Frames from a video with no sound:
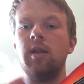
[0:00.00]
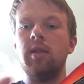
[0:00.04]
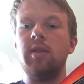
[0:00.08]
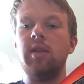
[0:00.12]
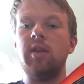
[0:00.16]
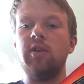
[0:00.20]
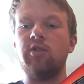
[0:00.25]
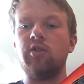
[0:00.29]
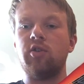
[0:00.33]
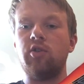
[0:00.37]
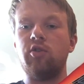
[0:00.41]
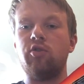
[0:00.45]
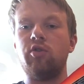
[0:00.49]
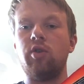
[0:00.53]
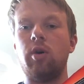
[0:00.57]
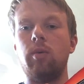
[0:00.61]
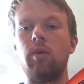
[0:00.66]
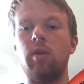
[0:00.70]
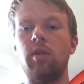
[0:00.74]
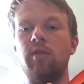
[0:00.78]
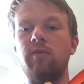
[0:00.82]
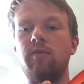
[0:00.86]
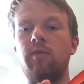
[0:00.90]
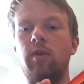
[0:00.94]
These
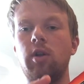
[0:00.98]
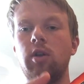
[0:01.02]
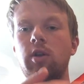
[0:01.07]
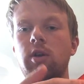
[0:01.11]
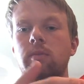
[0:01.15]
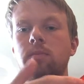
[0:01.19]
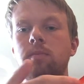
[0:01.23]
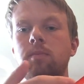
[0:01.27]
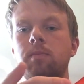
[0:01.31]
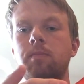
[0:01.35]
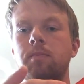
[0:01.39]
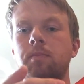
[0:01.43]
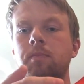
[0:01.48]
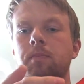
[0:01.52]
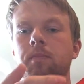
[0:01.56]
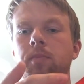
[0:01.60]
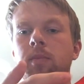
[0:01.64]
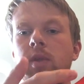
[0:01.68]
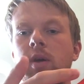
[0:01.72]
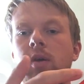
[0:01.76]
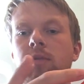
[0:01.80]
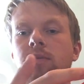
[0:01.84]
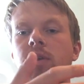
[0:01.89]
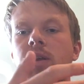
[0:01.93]
control the volume
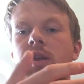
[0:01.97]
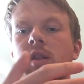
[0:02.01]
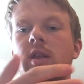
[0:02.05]
of the